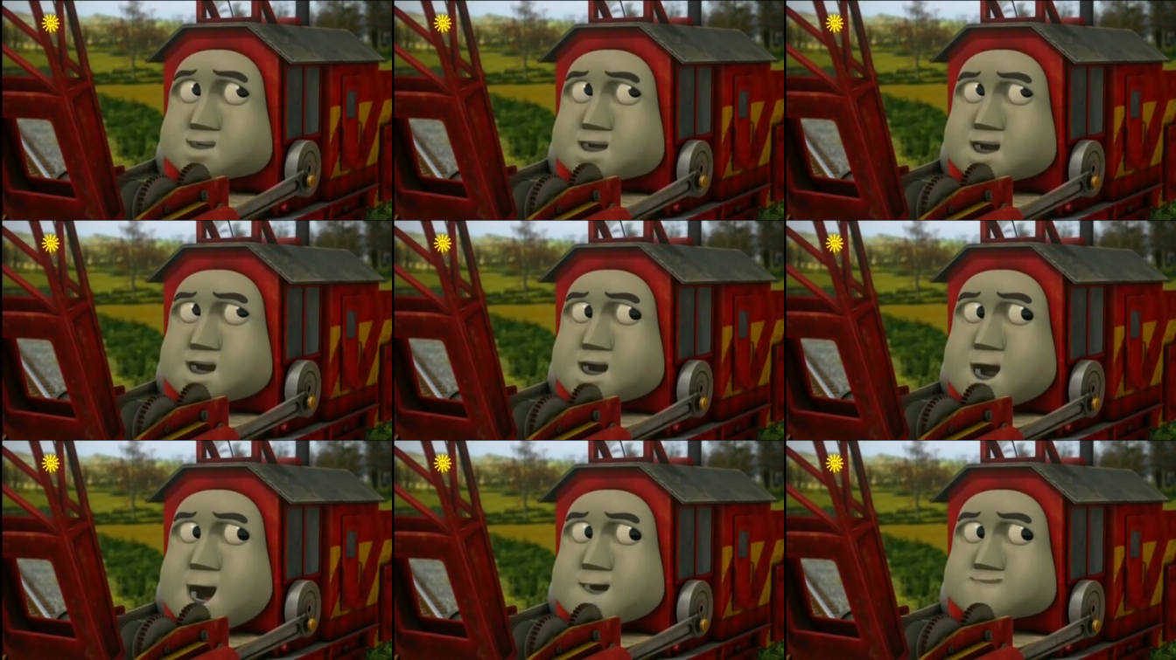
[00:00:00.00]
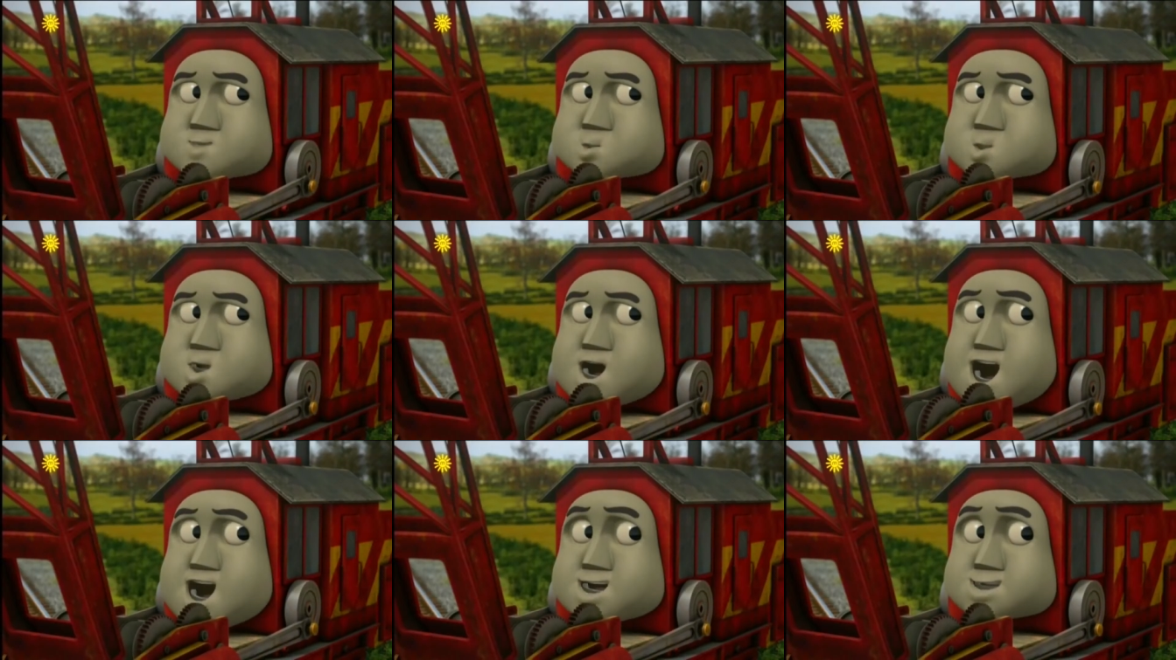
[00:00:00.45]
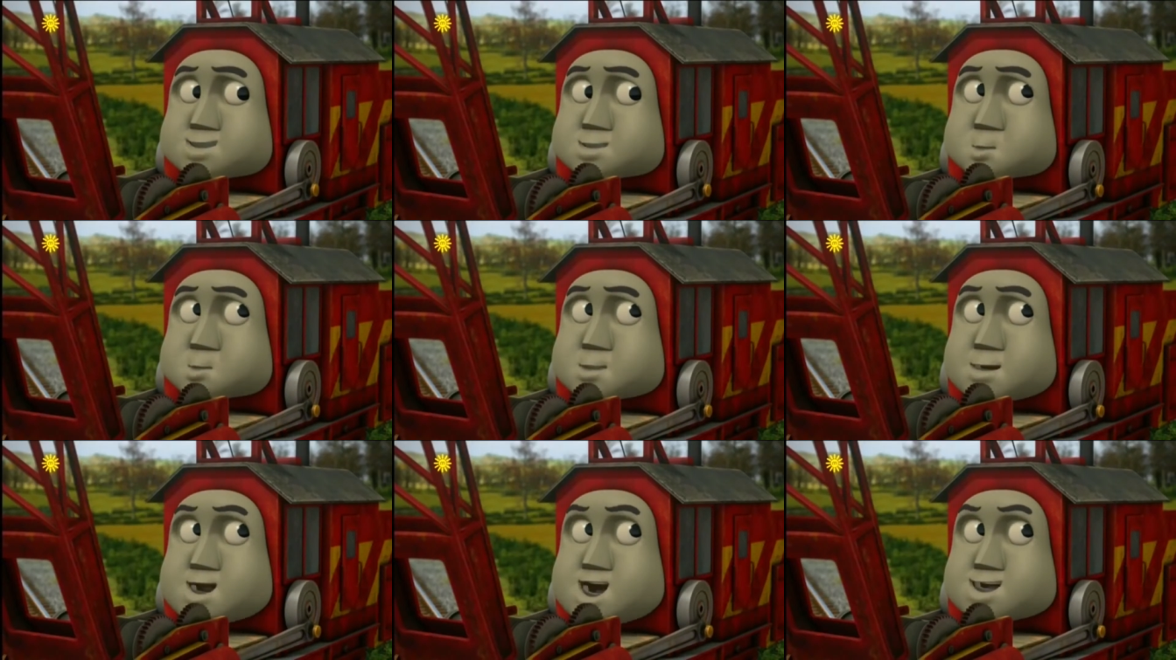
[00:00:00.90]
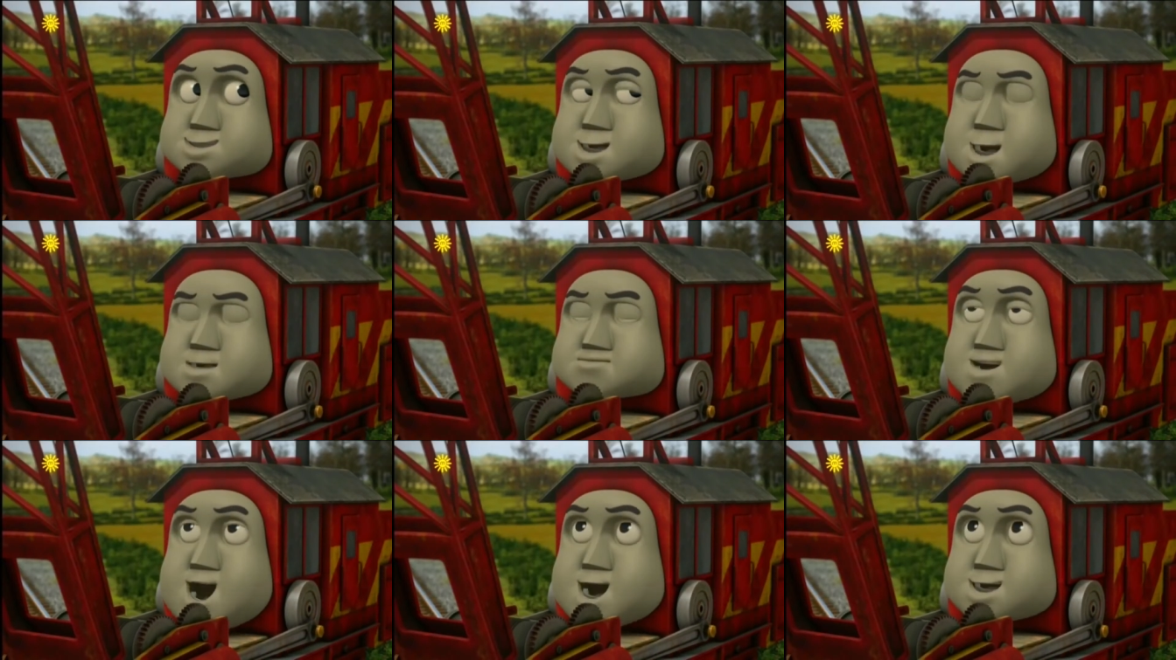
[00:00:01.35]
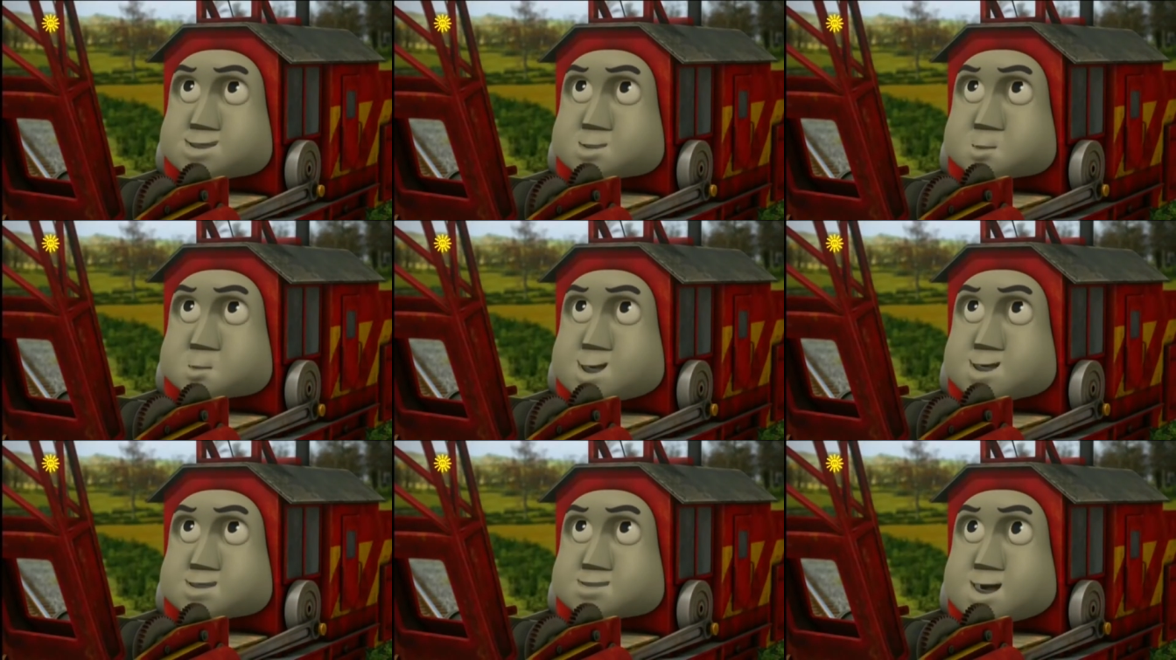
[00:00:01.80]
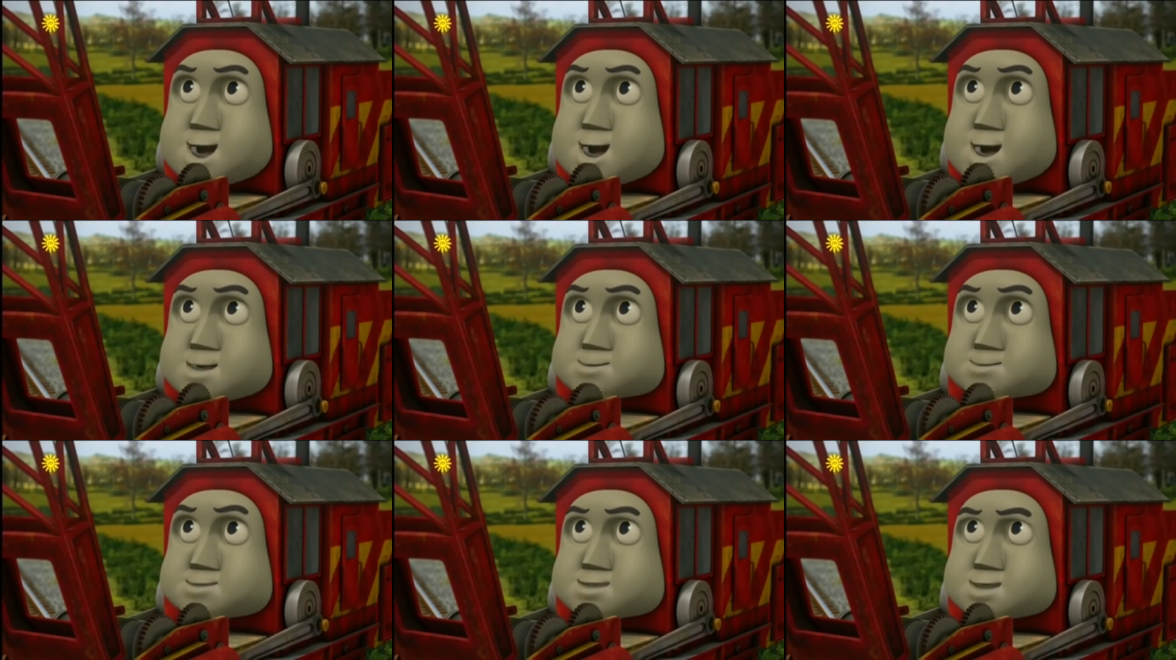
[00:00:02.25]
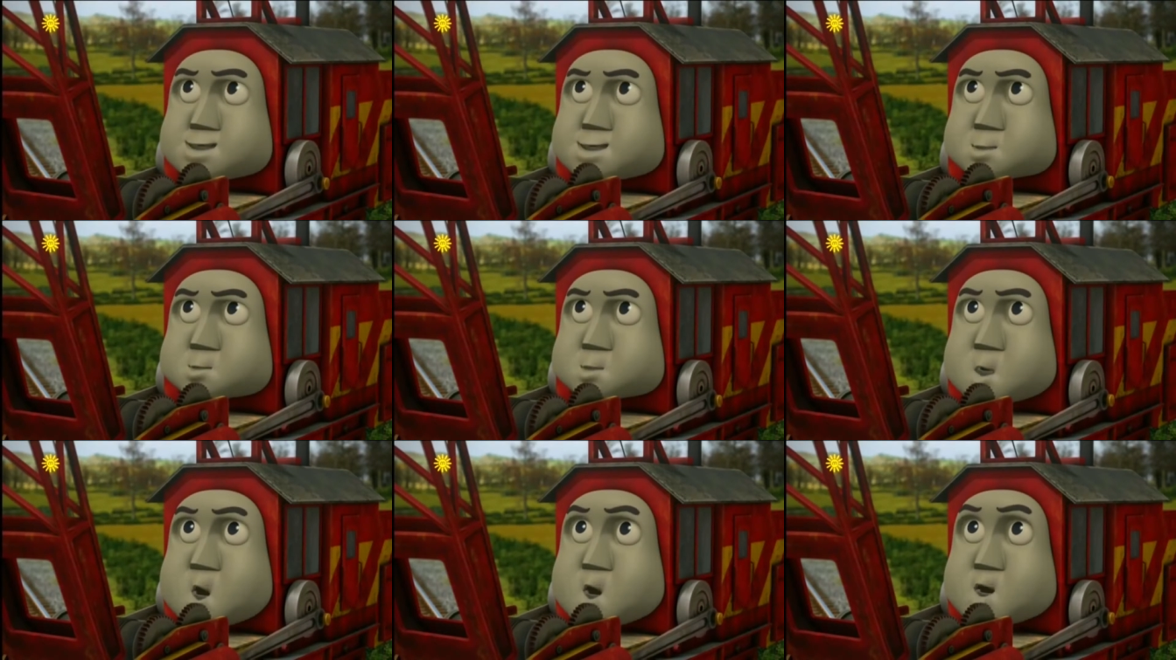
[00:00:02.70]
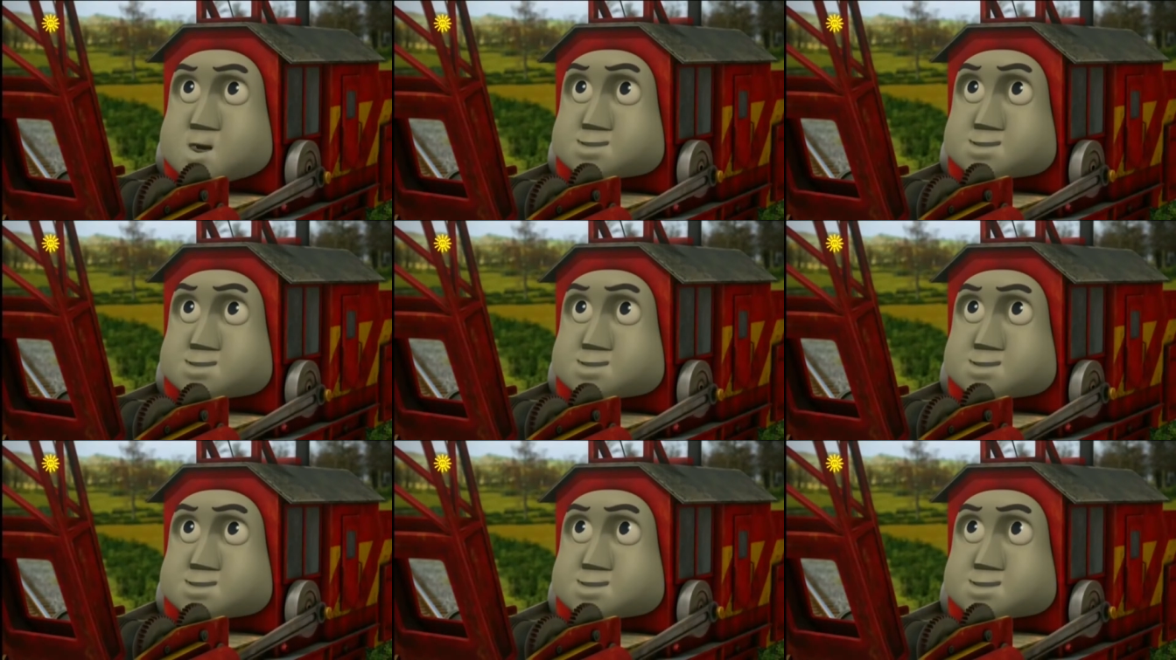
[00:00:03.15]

but you'll have to wait while I have my crane arm secured.